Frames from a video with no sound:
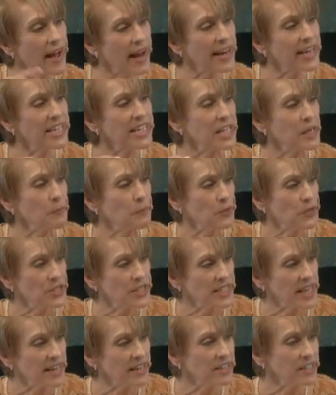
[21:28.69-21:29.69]
90%
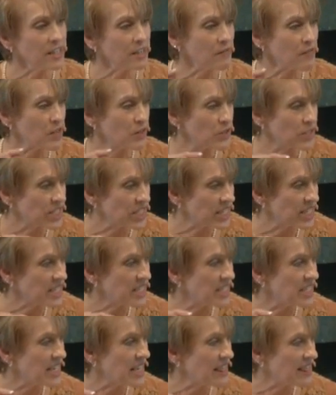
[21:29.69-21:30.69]
of those
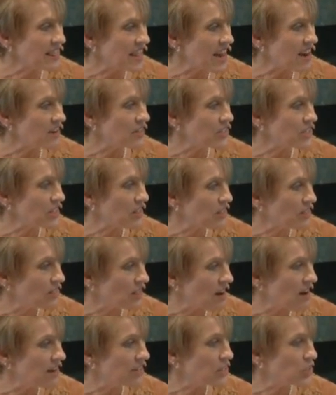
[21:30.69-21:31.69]
60,000
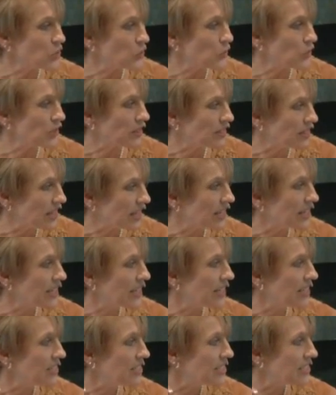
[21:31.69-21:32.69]
thoughts we're
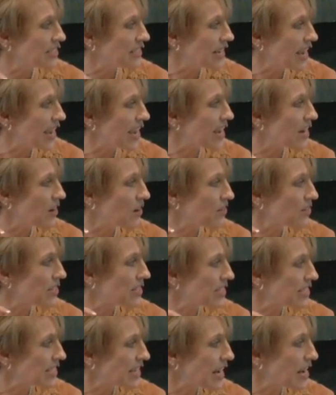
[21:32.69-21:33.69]
thinking today are
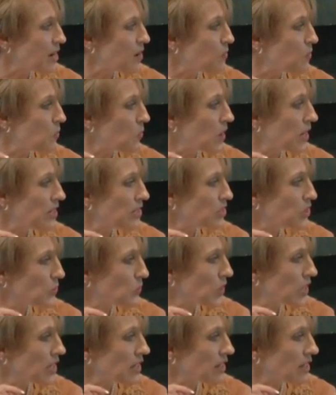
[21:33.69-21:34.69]
the same ones
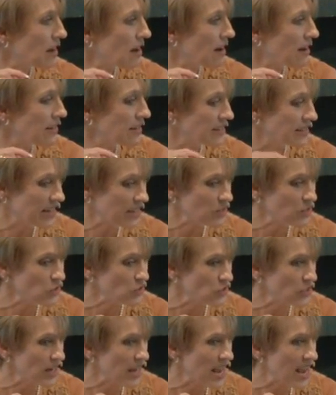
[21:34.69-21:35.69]
we thought
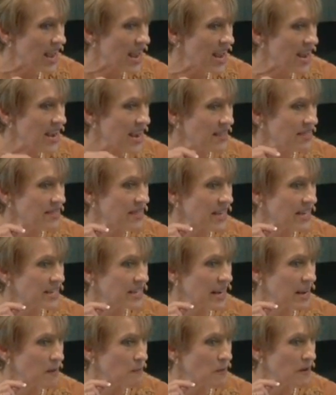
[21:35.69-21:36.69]
yesterday and the
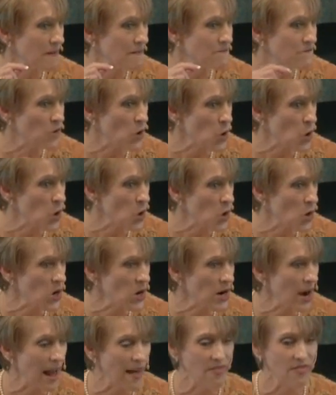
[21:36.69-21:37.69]
day
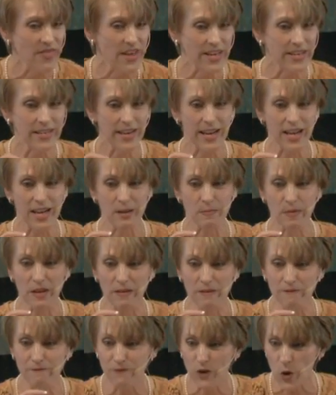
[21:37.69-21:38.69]
before and the day
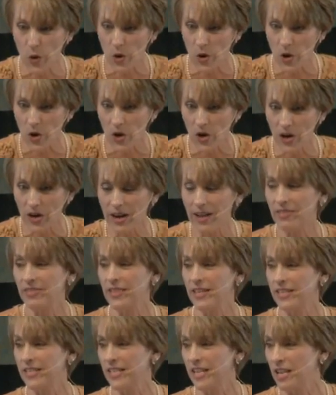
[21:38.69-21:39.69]
before
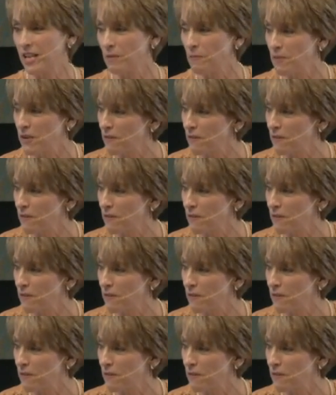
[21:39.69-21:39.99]
and the day